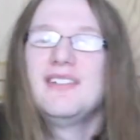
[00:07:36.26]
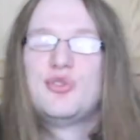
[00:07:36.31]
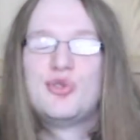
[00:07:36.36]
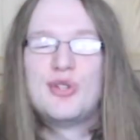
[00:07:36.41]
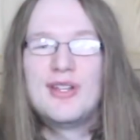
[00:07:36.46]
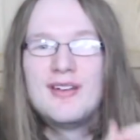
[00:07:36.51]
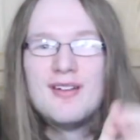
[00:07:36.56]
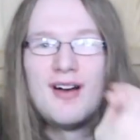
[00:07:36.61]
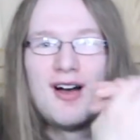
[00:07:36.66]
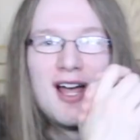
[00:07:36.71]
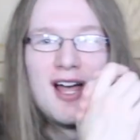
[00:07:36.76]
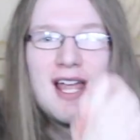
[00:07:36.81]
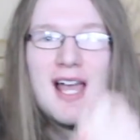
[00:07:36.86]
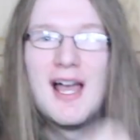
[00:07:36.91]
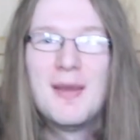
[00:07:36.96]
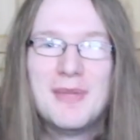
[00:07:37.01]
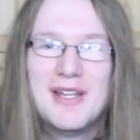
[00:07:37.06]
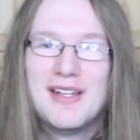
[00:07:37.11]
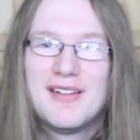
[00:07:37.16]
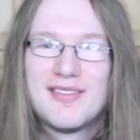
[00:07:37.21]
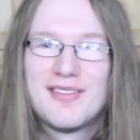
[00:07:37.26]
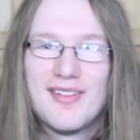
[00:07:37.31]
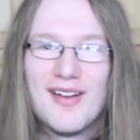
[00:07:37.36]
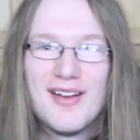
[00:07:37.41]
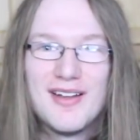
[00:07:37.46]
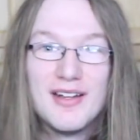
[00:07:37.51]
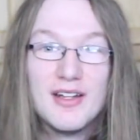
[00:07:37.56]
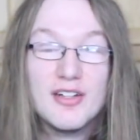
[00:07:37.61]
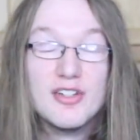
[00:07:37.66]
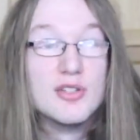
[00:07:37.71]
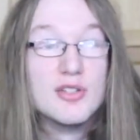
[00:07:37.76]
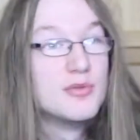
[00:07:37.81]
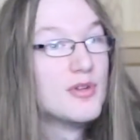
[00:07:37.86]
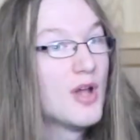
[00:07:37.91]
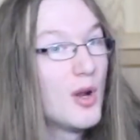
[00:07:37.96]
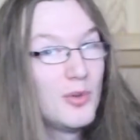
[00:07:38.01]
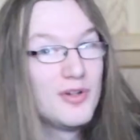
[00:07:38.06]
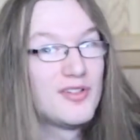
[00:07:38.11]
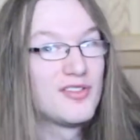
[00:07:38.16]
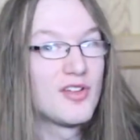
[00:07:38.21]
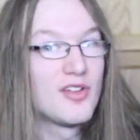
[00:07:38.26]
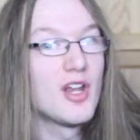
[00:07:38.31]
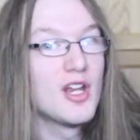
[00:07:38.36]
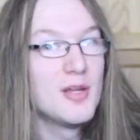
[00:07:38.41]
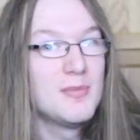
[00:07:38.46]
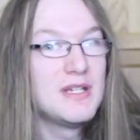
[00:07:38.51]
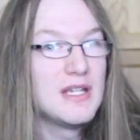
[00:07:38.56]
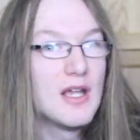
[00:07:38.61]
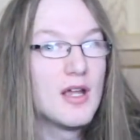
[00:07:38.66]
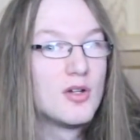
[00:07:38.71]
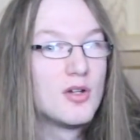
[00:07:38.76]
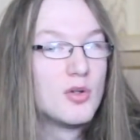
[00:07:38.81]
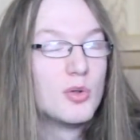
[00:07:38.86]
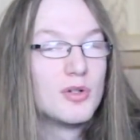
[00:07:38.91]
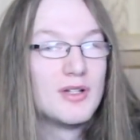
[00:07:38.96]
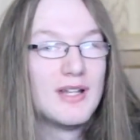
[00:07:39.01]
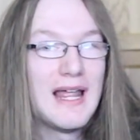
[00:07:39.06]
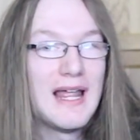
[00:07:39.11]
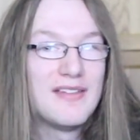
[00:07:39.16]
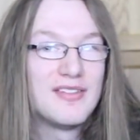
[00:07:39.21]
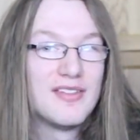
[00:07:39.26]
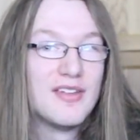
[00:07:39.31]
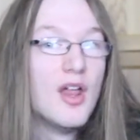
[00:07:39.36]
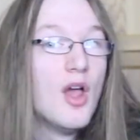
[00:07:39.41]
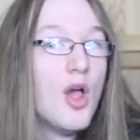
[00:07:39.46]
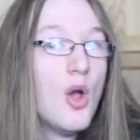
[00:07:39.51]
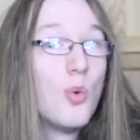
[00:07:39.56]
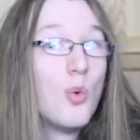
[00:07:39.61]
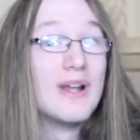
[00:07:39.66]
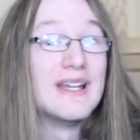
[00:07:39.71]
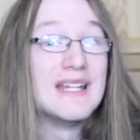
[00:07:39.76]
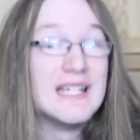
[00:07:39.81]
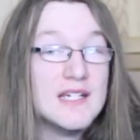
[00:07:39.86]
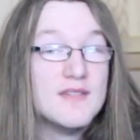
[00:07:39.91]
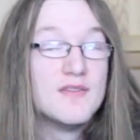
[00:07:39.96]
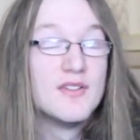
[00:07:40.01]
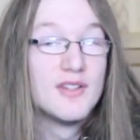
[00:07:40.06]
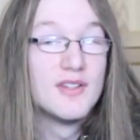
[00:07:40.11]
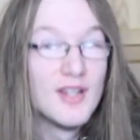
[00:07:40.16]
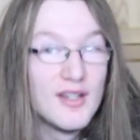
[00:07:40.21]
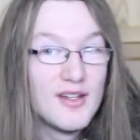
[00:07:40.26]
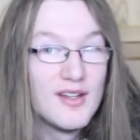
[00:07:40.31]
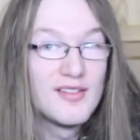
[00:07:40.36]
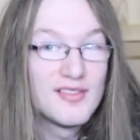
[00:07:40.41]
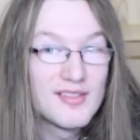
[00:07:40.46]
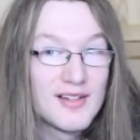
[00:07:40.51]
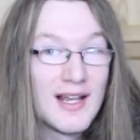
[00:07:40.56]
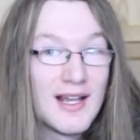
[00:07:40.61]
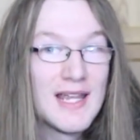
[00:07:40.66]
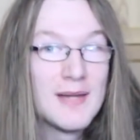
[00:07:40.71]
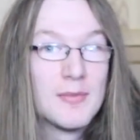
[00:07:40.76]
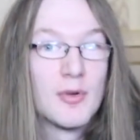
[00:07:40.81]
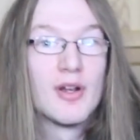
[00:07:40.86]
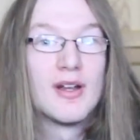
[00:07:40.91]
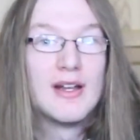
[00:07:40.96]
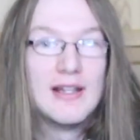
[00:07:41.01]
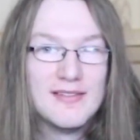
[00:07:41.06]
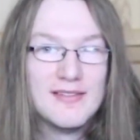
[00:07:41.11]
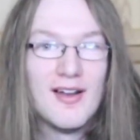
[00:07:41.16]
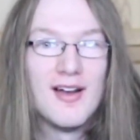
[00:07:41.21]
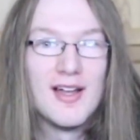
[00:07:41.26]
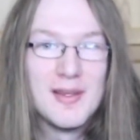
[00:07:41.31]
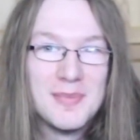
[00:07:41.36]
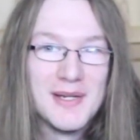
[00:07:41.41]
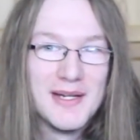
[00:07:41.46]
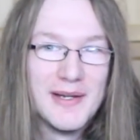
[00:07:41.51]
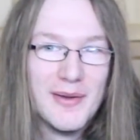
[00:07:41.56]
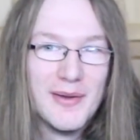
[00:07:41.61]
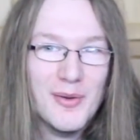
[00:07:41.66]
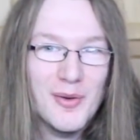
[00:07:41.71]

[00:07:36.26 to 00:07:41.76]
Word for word: shit, I am excited. You know it's going to be a good lesson when even the disclaimer is hyping it